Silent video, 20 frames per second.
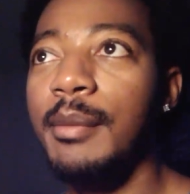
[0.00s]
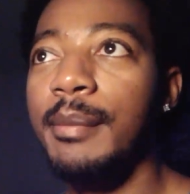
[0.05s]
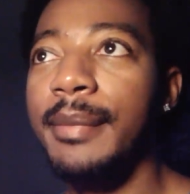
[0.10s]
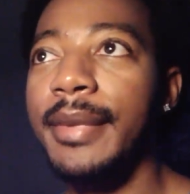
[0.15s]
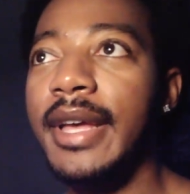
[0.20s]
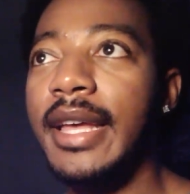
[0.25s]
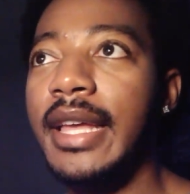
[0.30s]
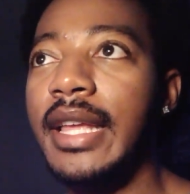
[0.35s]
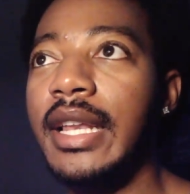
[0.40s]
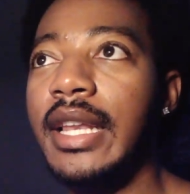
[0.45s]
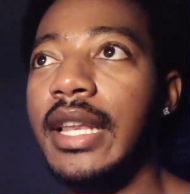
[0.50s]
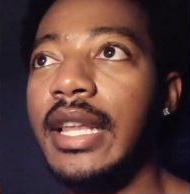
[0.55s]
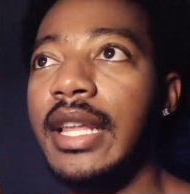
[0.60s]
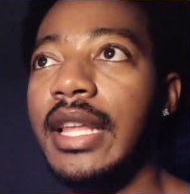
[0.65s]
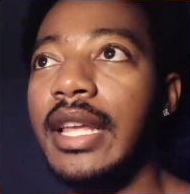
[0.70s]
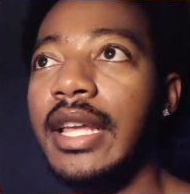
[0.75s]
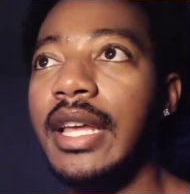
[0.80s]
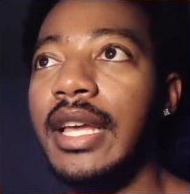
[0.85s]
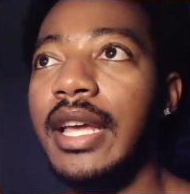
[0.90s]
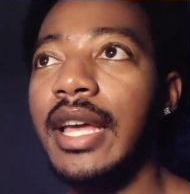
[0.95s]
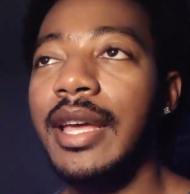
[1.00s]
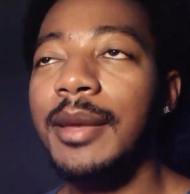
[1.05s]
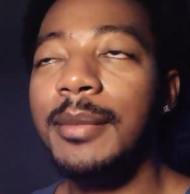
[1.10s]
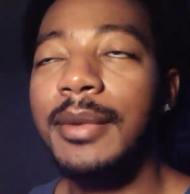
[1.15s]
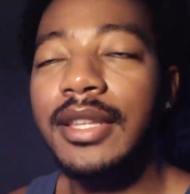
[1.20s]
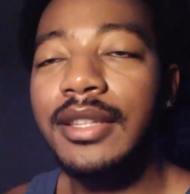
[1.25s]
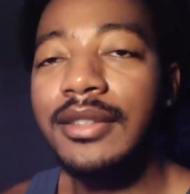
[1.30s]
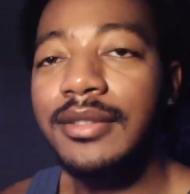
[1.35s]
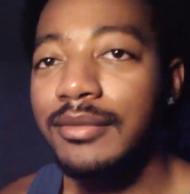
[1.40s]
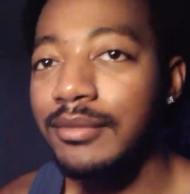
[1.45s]
But, I
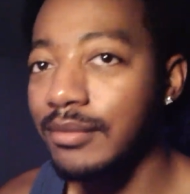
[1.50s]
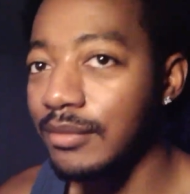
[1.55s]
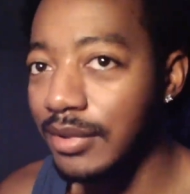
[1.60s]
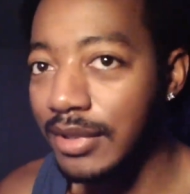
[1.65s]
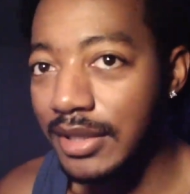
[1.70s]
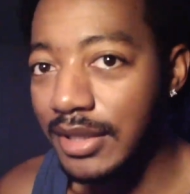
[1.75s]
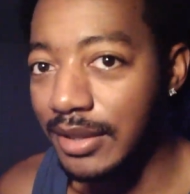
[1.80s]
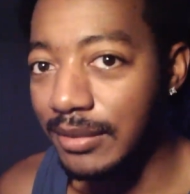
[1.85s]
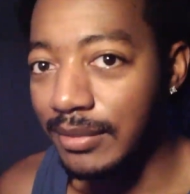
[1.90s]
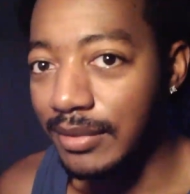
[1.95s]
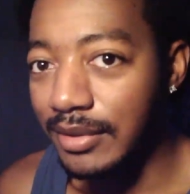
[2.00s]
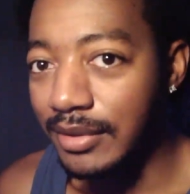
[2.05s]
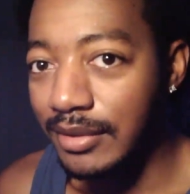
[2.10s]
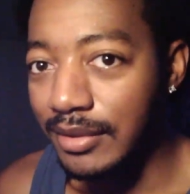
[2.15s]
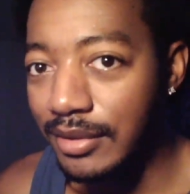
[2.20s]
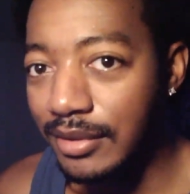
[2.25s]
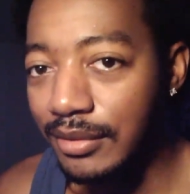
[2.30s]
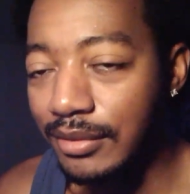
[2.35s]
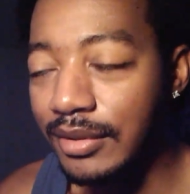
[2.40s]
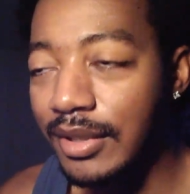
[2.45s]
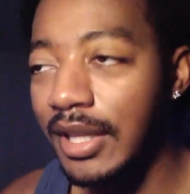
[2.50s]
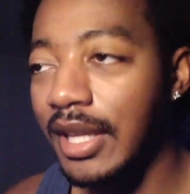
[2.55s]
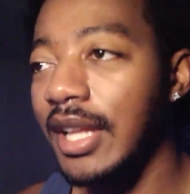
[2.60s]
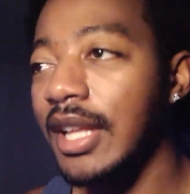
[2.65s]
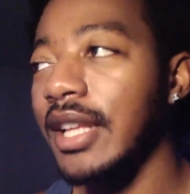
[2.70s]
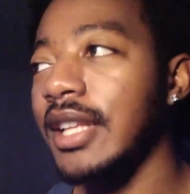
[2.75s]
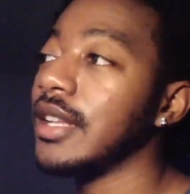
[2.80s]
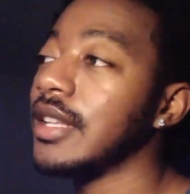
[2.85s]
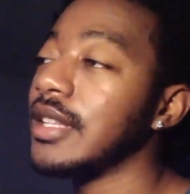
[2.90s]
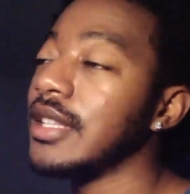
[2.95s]
mean, what's she gonna do?
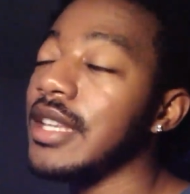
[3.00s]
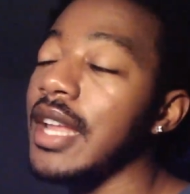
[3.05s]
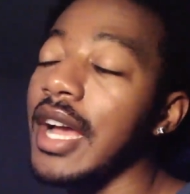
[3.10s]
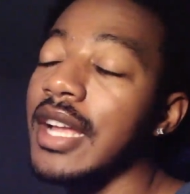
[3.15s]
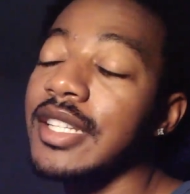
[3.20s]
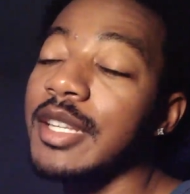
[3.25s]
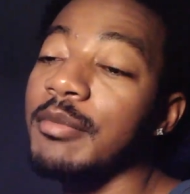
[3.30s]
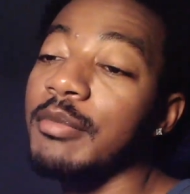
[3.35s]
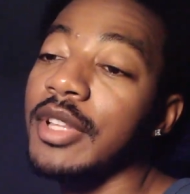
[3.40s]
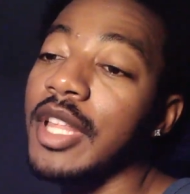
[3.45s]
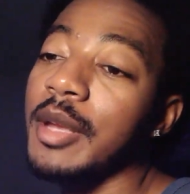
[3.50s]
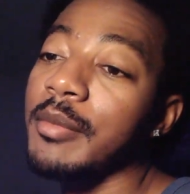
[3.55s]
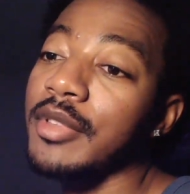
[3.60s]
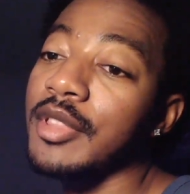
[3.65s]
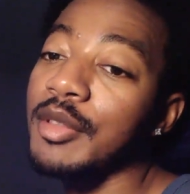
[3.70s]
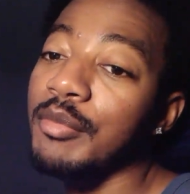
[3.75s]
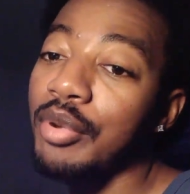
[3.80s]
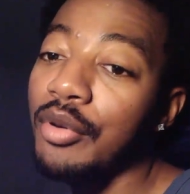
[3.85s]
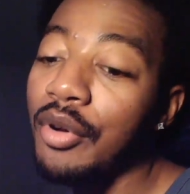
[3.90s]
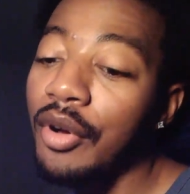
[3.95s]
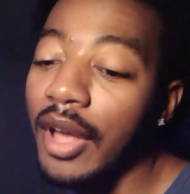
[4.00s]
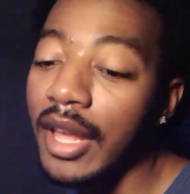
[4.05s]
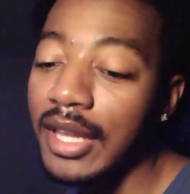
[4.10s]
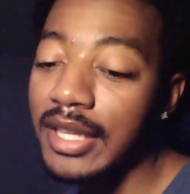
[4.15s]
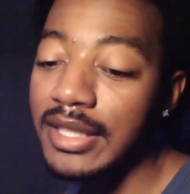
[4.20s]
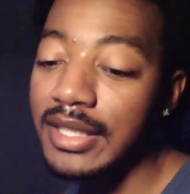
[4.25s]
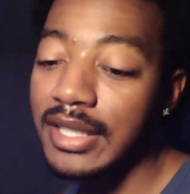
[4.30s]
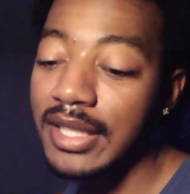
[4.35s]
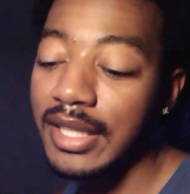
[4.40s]
Not to belabor the point,